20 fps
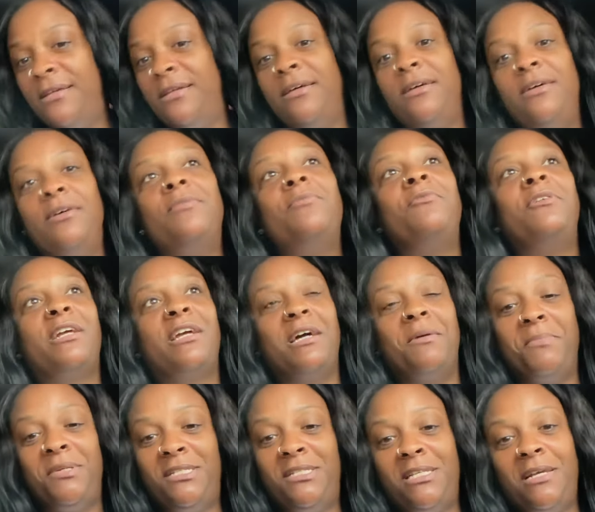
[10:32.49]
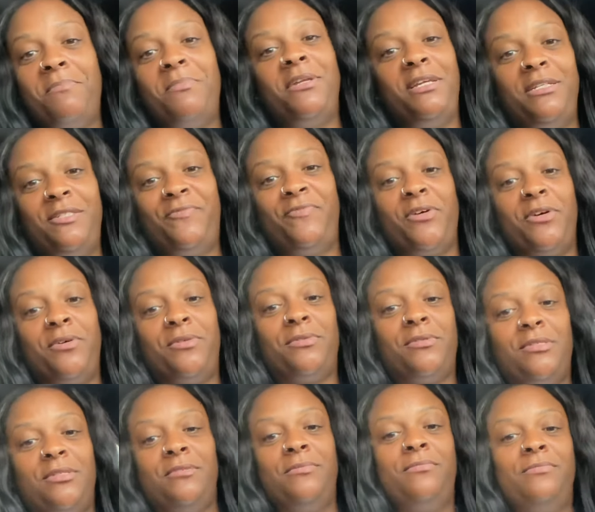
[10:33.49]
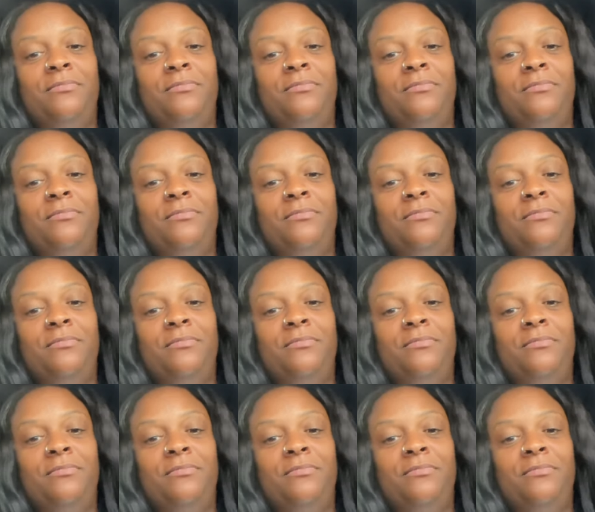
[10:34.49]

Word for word: when it comes to some of these folks.